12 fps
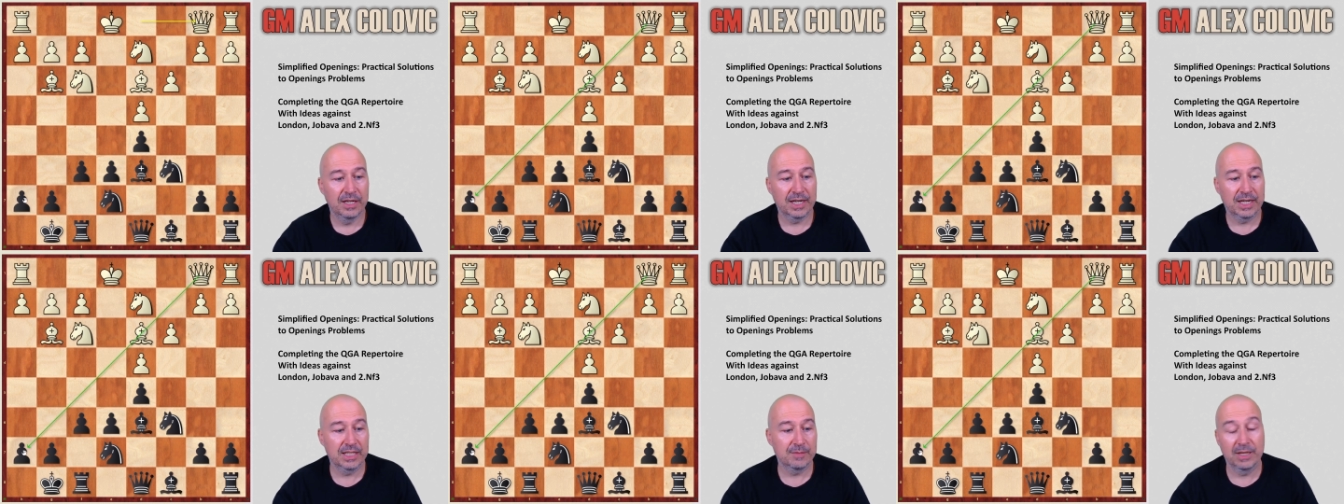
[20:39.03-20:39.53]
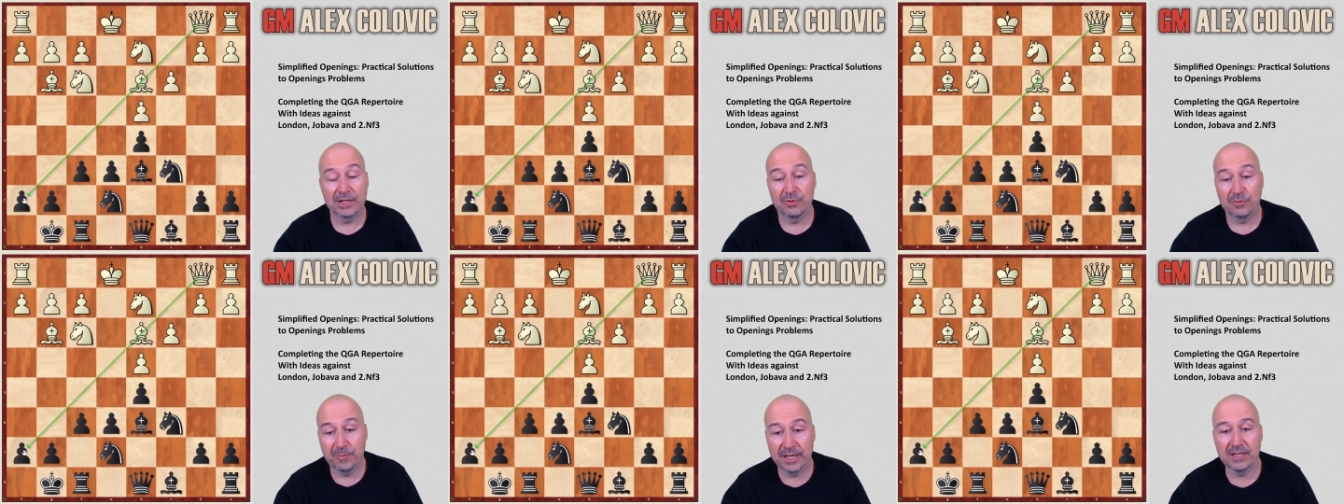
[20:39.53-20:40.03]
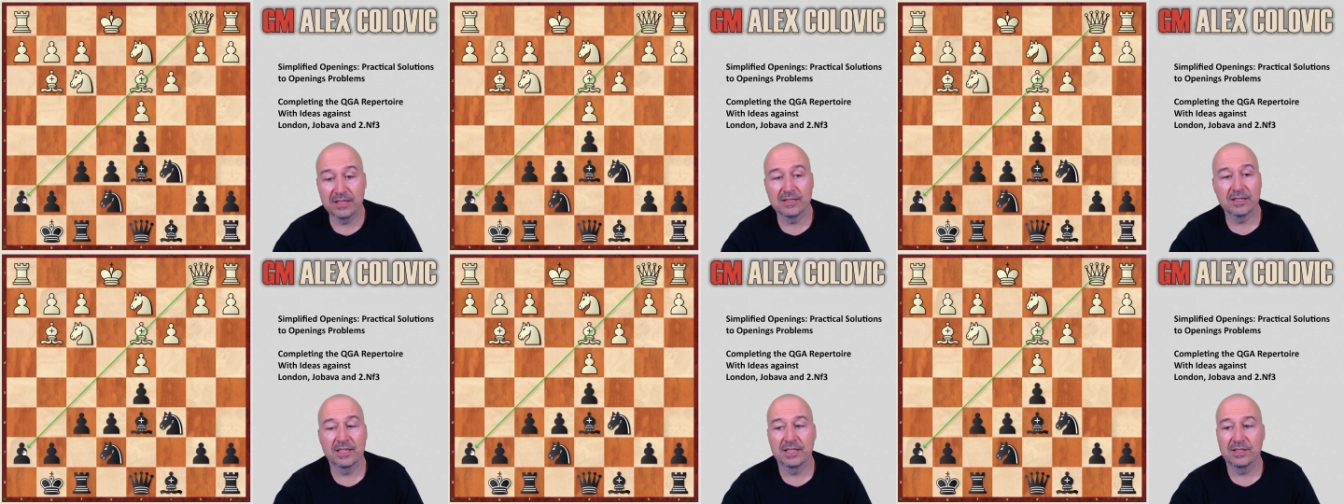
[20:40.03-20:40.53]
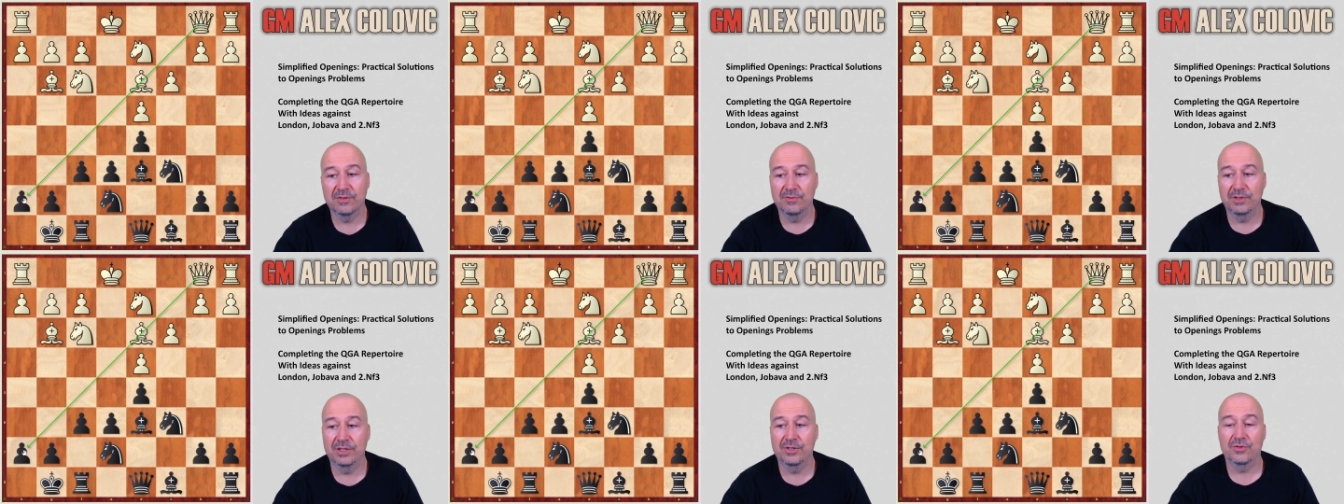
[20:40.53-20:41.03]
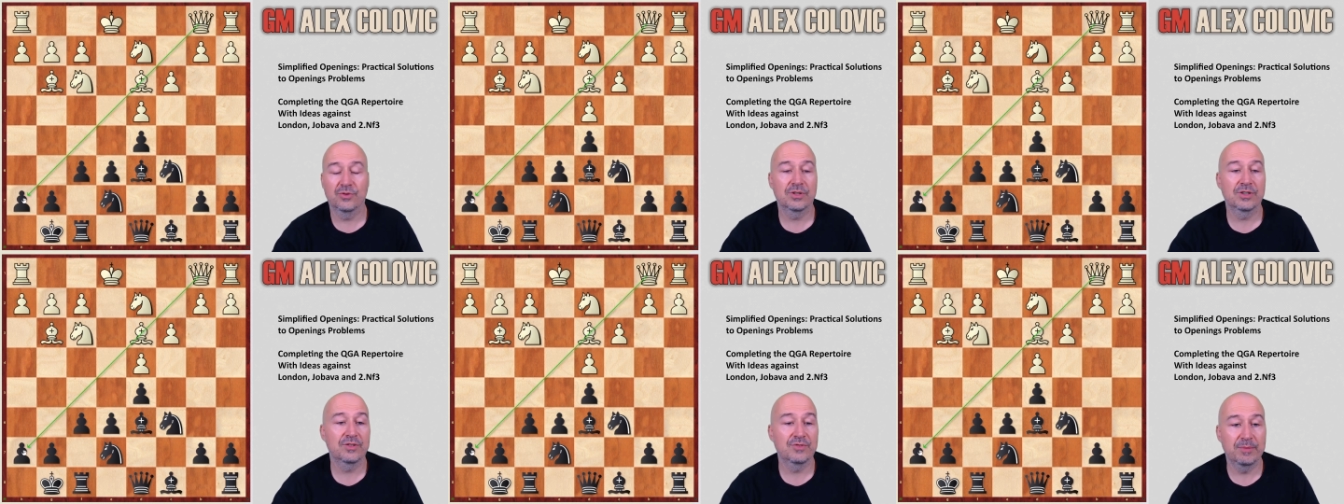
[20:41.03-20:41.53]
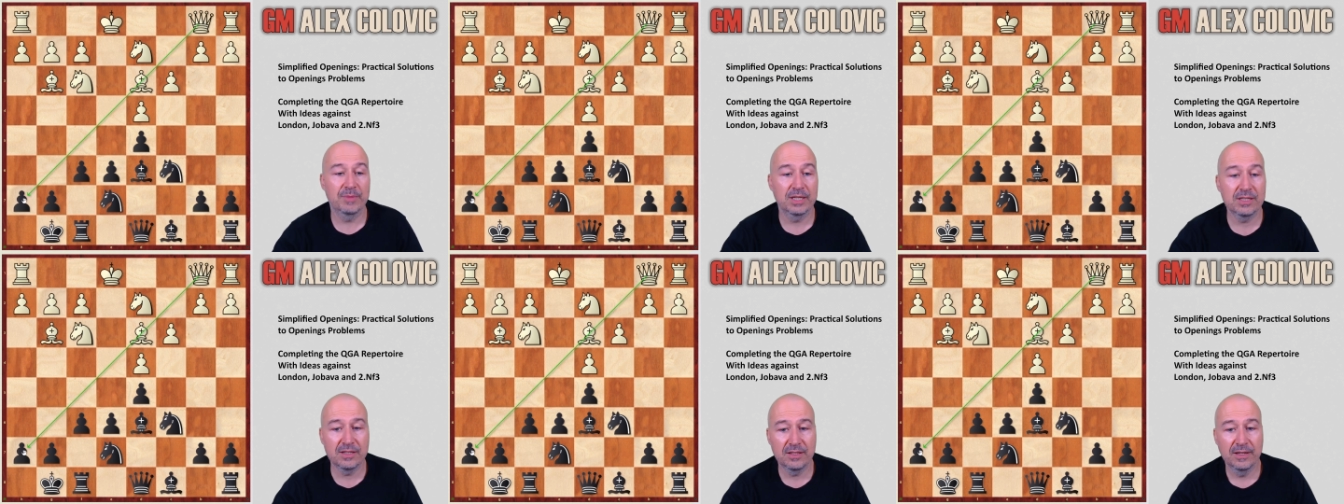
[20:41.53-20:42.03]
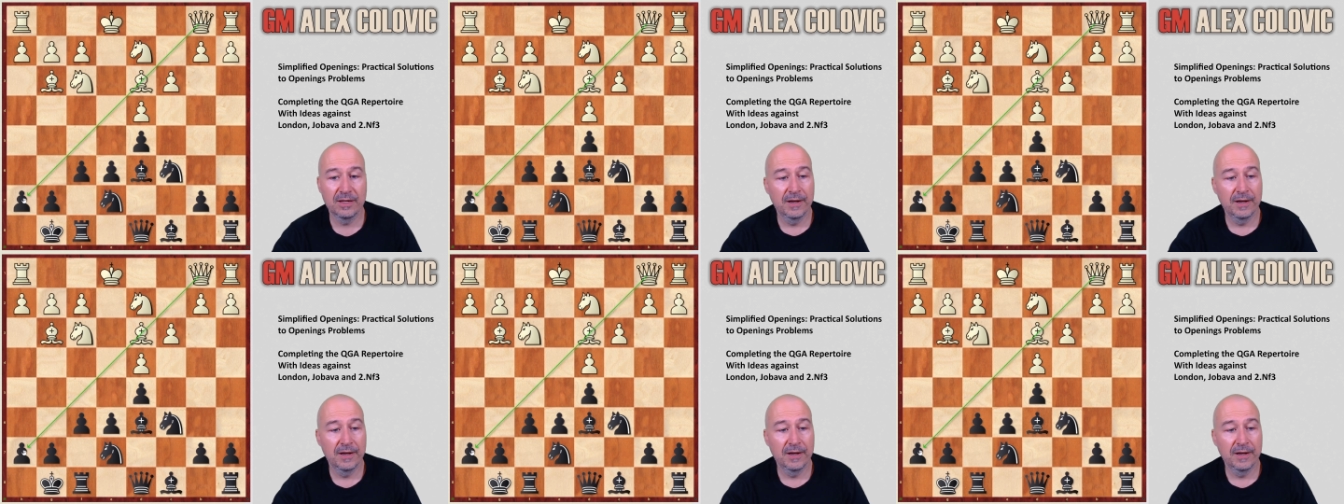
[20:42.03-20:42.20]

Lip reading: against Mateusz Bartel, against very strong Grandmaster.